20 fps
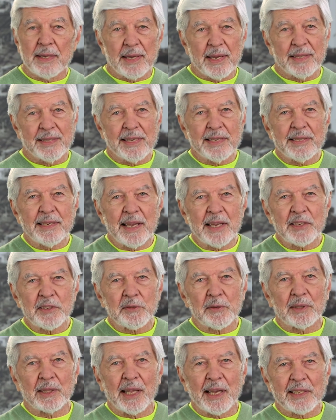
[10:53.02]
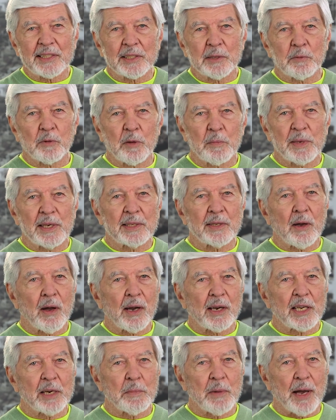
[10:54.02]
In this history lesson, we'll be
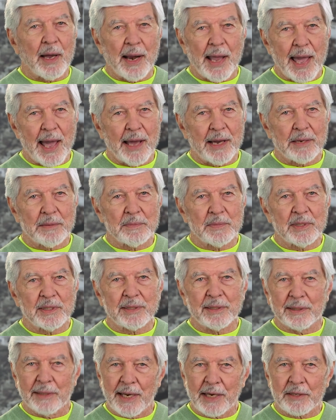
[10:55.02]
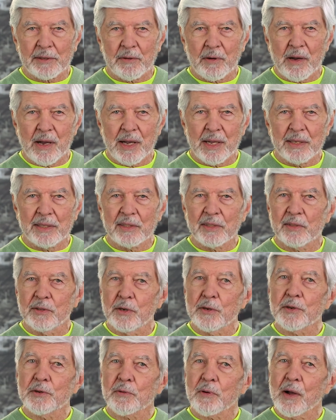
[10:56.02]
talking about atoms, electrons,
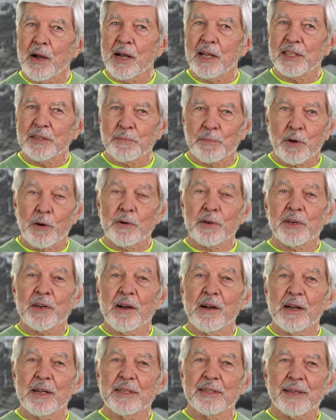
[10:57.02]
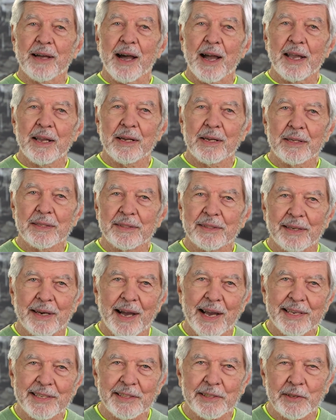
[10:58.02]
neutrons, protons, ions, and
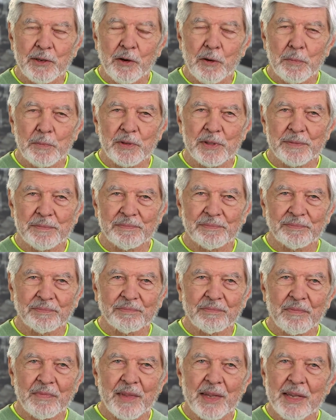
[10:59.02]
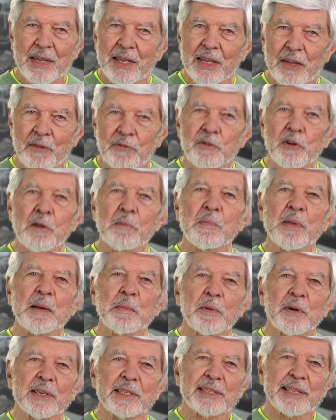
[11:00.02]
isotopes. If your
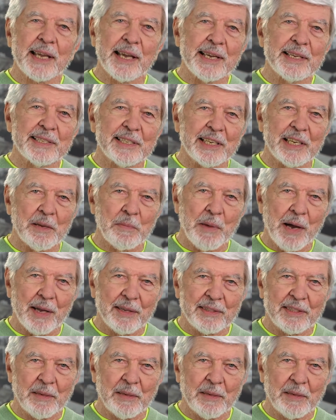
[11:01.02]
memory is hazy about